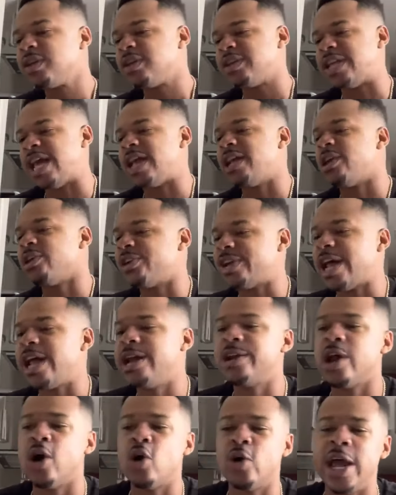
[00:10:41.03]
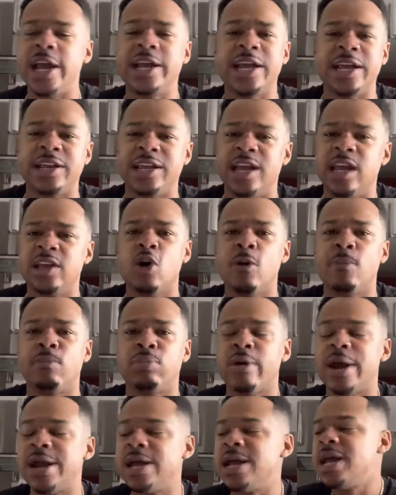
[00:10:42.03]
They, they know they can get you a
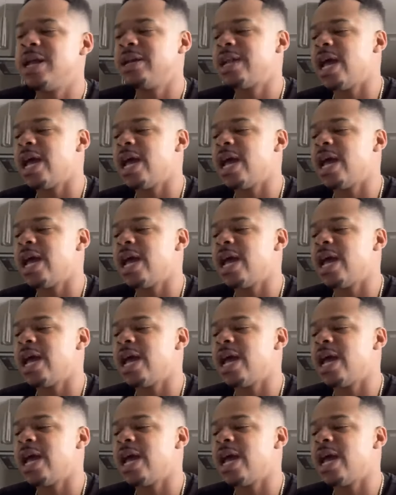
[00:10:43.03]
break.